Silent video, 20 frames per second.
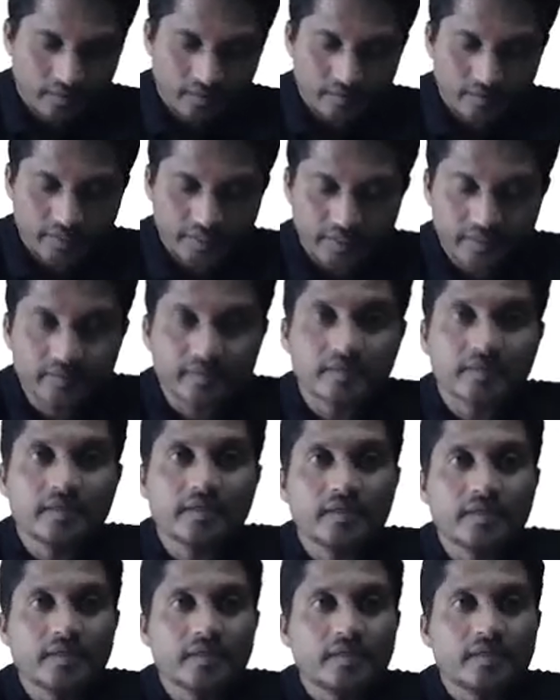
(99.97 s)
Okay.
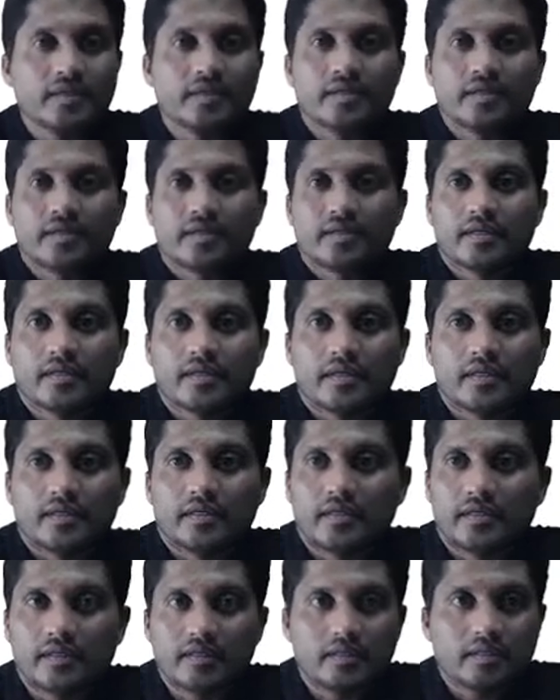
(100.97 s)

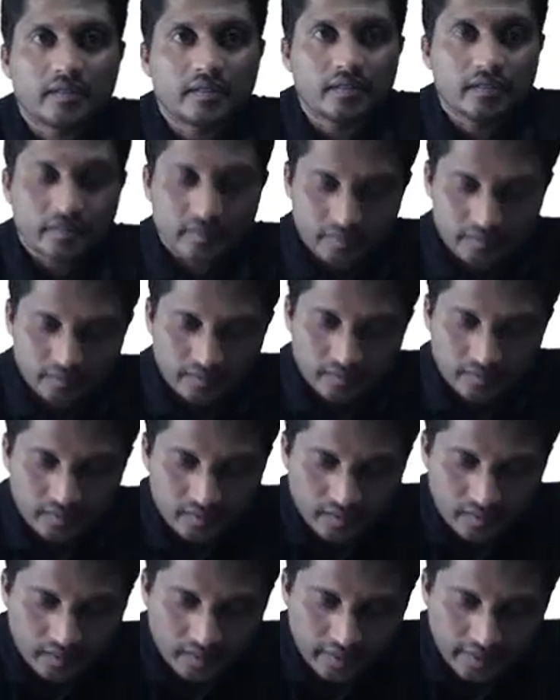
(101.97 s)
A
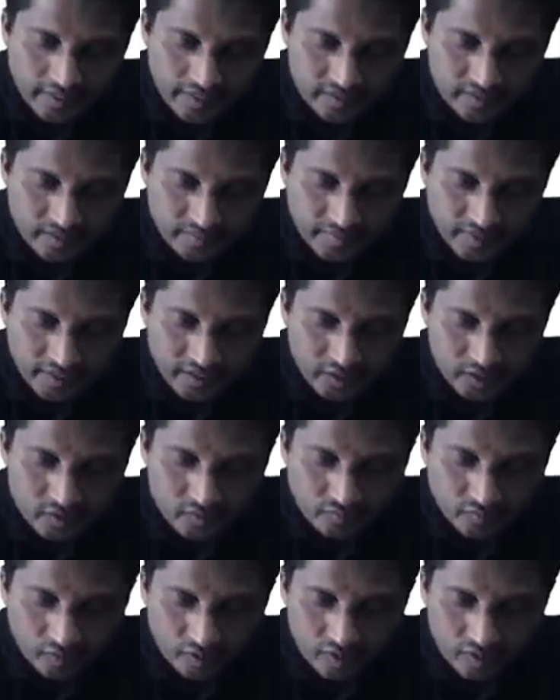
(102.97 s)
is a matrix
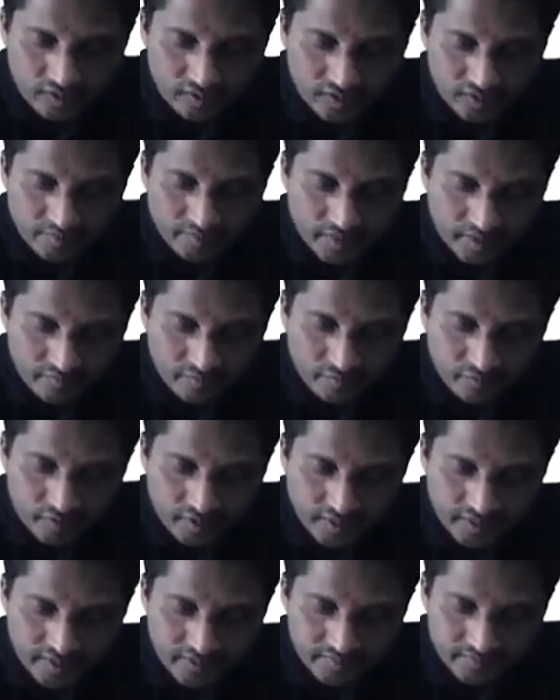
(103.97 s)
of order 3 by 4,
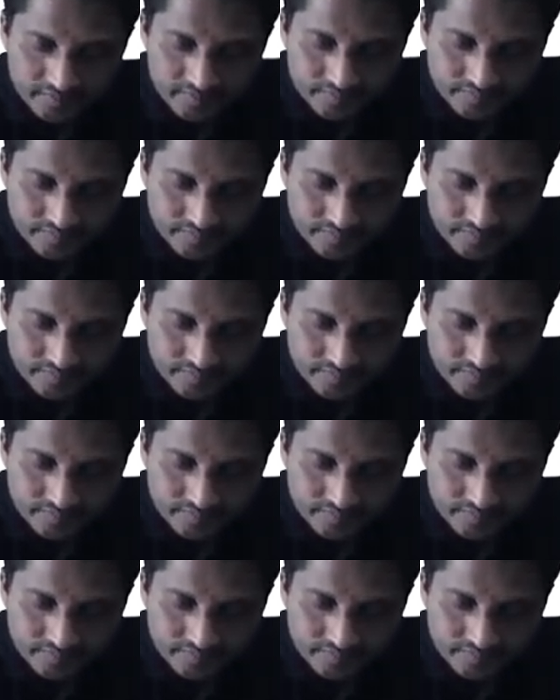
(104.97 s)
right?